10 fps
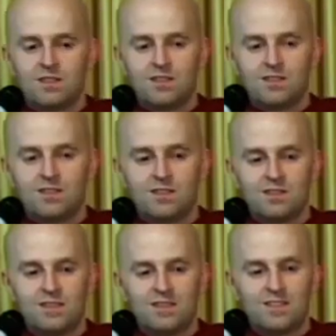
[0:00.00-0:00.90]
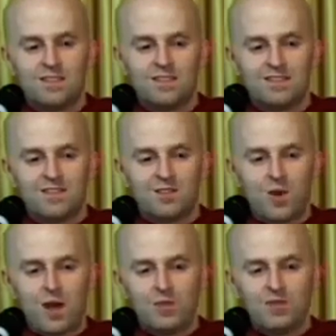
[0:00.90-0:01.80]
these. Does a
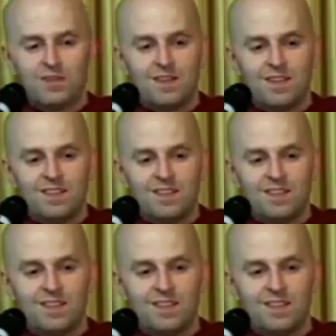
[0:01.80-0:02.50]
rabbit say that?